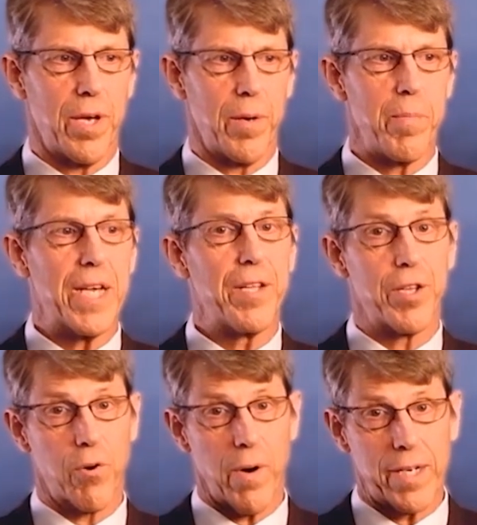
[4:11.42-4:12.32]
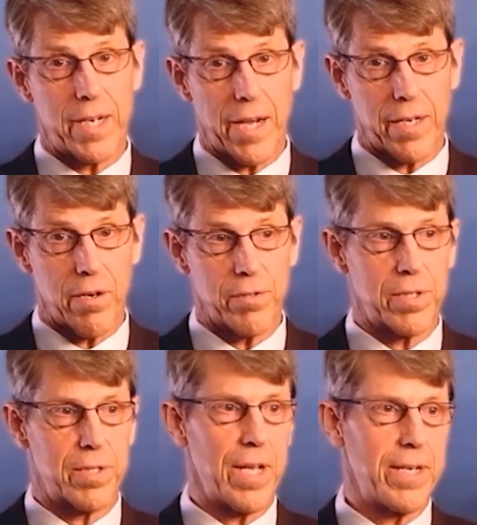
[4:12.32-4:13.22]
making the correct
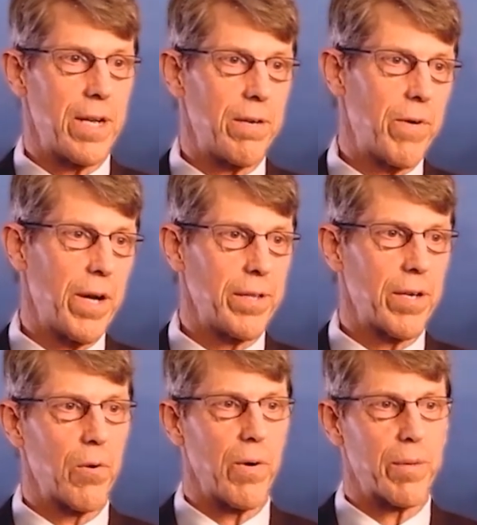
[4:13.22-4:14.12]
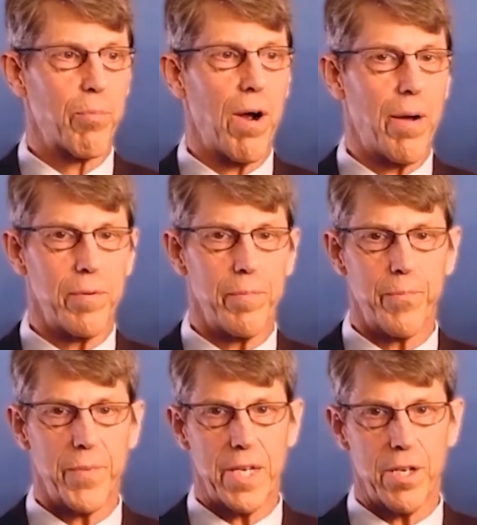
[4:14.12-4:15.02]
diagnosis and identifying the correct problem
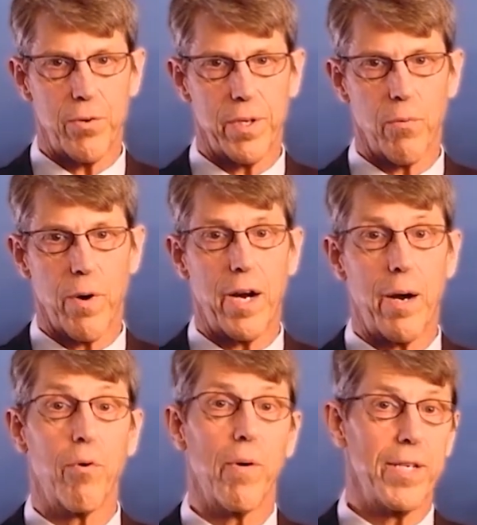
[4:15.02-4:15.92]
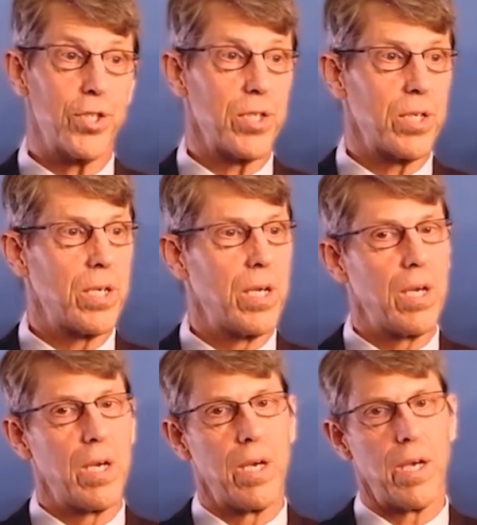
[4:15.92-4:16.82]
and doing the right operation.
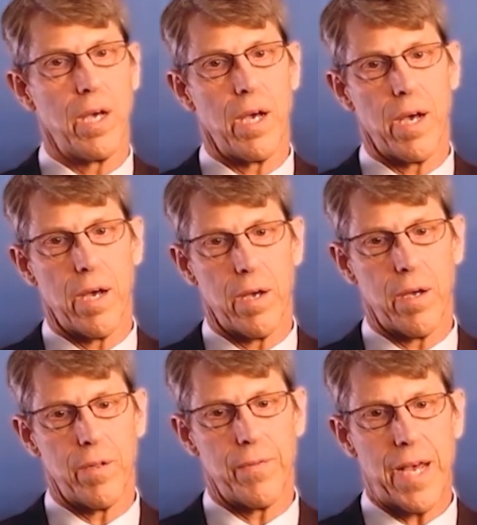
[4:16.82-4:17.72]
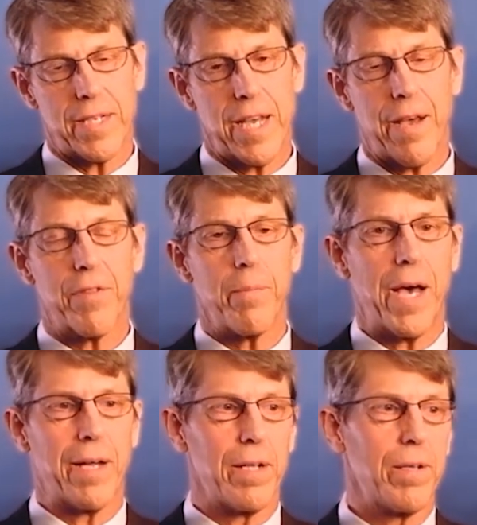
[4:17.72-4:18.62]
That's half the
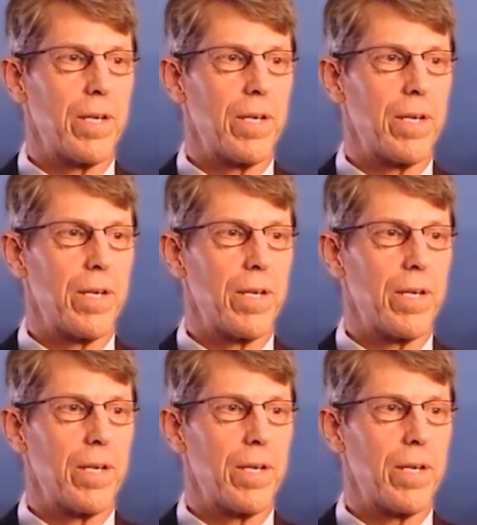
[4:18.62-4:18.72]
battle.